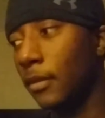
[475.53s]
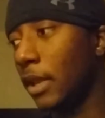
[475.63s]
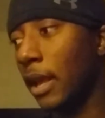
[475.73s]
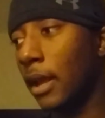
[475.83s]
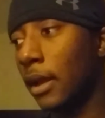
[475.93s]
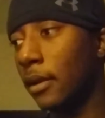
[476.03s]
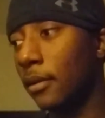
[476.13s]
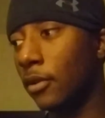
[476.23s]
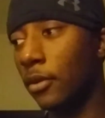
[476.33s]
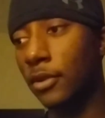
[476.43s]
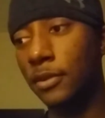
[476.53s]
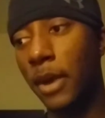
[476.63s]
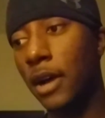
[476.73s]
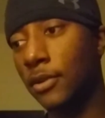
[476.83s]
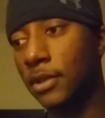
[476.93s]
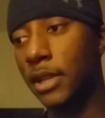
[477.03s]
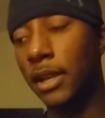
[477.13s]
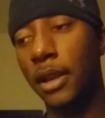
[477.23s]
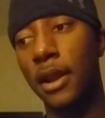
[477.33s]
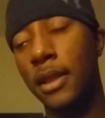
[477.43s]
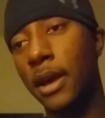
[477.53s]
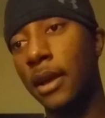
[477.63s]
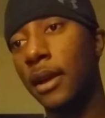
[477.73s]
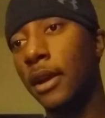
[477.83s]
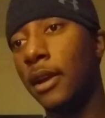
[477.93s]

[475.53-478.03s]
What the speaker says: and do those modules, take care of that.